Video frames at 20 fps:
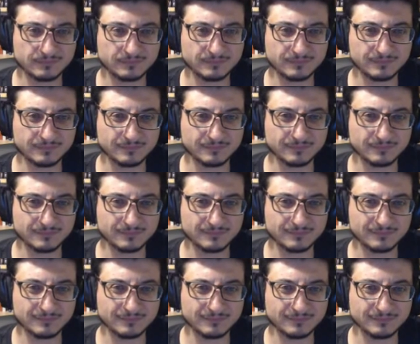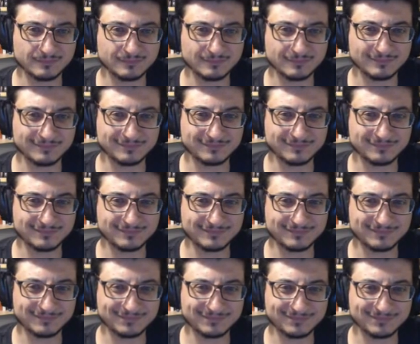
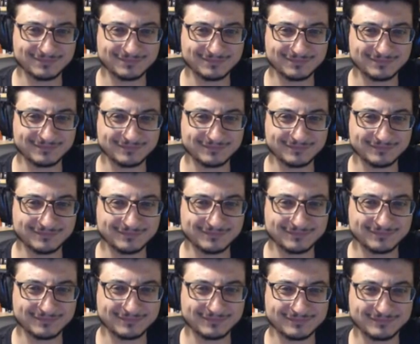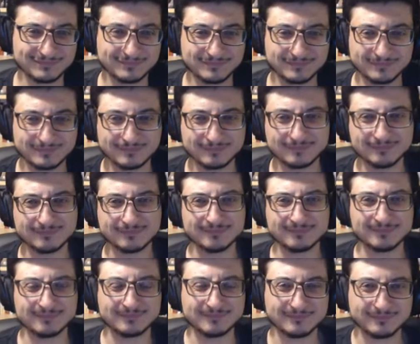
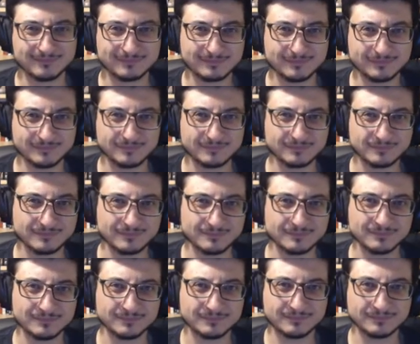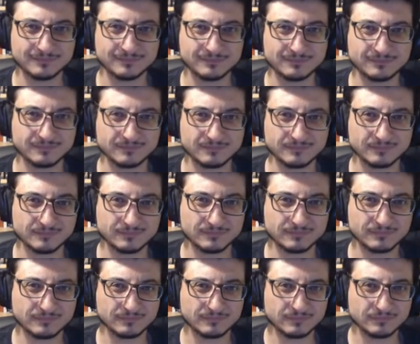
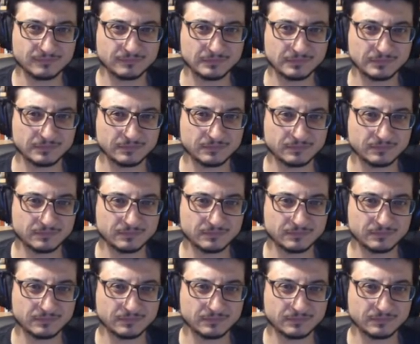[no speech]